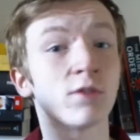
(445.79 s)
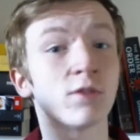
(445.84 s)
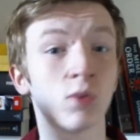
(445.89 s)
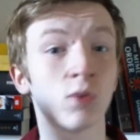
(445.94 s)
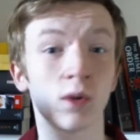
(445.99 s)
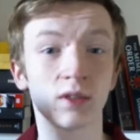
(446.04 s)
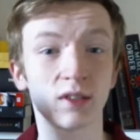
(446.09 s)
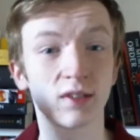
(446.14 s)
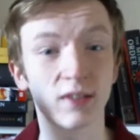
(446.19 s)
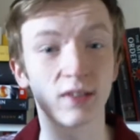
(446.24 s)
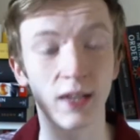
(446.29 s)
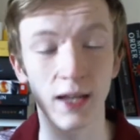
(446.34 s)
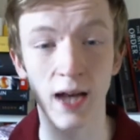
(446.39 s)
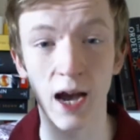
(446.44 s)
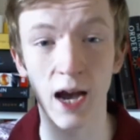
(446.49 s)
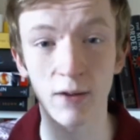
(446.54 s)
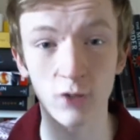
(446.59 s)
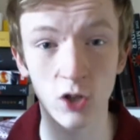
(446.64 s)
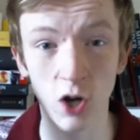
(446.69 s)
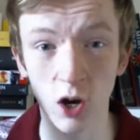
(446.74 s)
Do you want to sit and
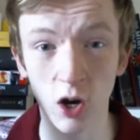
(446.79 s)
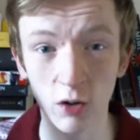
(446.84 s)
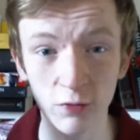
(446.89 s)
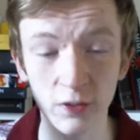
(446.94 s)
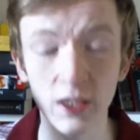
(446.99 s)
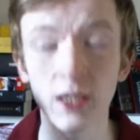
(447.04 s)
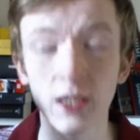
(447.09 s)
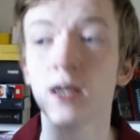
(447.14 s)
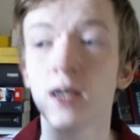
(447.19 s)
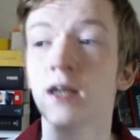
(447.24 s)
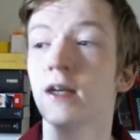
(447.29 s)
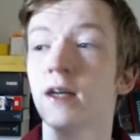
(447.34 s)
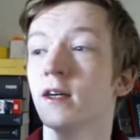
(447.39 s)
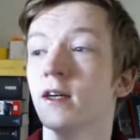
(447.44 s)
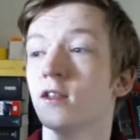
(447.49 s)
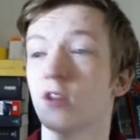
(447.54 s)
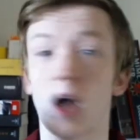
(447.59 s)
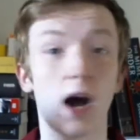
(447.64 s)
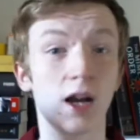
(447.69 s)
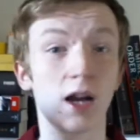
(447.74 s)
have a coffee?
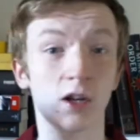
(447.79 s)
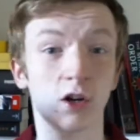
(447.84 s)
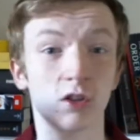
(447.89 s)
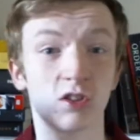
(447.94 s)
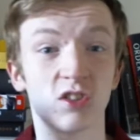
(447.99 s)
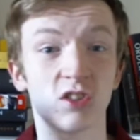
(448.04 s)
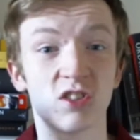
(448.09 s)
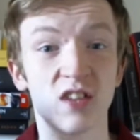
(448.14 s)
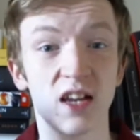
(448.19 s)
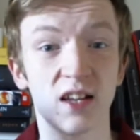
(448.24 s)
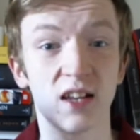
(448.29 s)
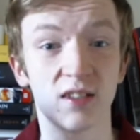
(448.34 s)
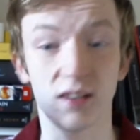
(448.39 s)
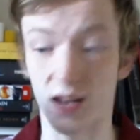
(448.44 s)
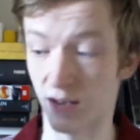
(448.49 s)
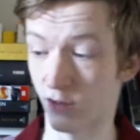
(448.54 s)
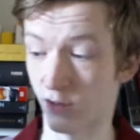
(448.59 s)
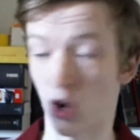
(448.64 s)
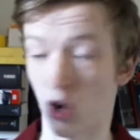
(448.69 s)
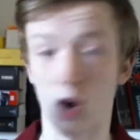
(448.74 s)
So I got to sit and
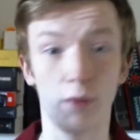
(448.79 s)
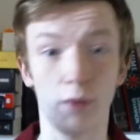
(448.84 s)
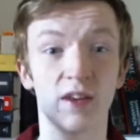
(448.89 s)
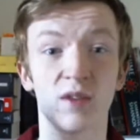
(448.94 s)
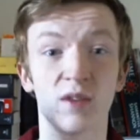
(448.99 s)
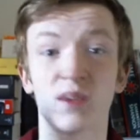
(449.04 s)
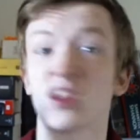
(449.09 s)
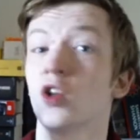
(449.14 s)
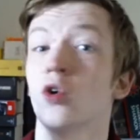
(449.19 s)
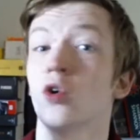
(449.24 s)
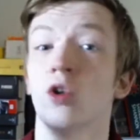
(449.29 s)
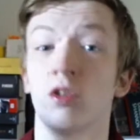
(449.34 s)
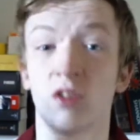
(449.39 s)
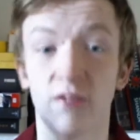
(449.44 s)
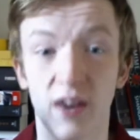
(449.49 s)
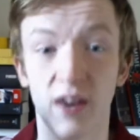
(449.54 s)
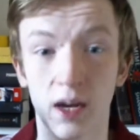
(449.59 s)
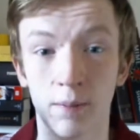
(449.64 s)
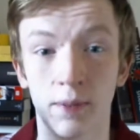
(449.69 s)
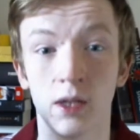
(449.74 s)
have a coffee with the author
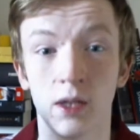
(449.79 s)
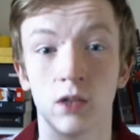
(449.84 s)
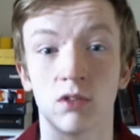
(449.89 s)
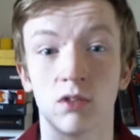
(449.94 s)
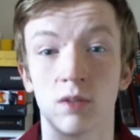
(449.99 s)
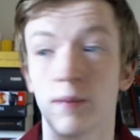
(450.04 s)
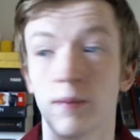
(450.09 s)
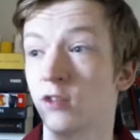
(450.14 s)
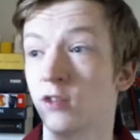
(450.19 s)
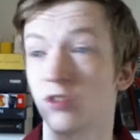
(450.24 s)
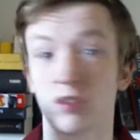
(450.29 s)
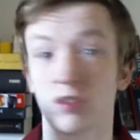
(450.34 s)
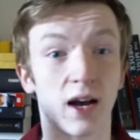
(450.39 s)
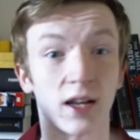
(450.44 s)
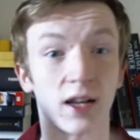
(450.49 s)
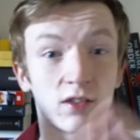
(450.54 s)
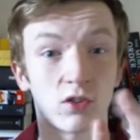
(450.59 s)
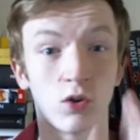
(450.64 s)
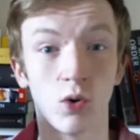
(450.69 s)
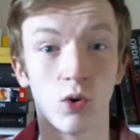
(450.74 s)
of I Am Pilgrim and just
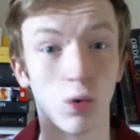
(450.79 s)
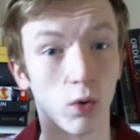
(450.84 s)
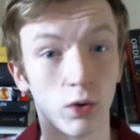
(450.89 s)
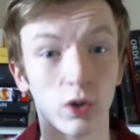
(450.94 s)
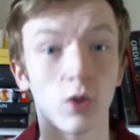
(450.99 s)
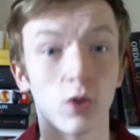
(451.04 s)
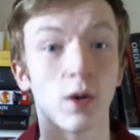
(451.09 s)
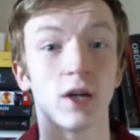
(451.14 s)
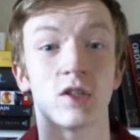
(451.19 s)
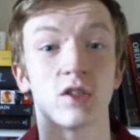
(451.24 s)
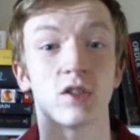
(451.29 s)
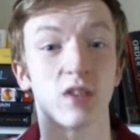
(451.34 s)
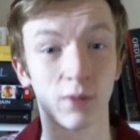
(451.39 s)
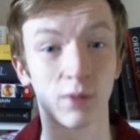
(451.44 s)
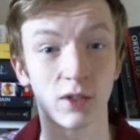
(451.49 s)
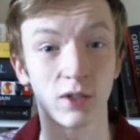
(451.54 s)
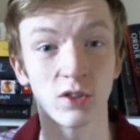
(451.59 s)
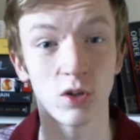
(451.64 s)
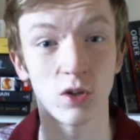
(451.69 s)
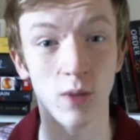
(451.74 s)
ask all the questions I
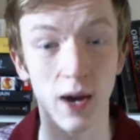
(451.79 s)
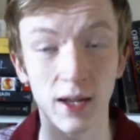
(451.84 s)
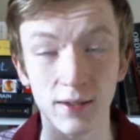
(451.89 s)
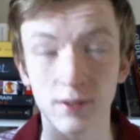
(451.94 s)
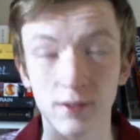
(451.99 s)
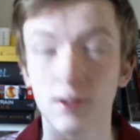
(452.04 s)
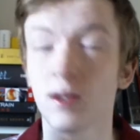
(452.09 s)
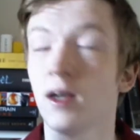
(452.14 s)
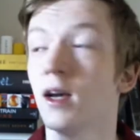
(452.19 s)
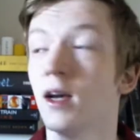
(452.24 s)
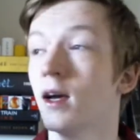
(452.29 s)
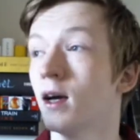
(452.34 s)
wanted to ask.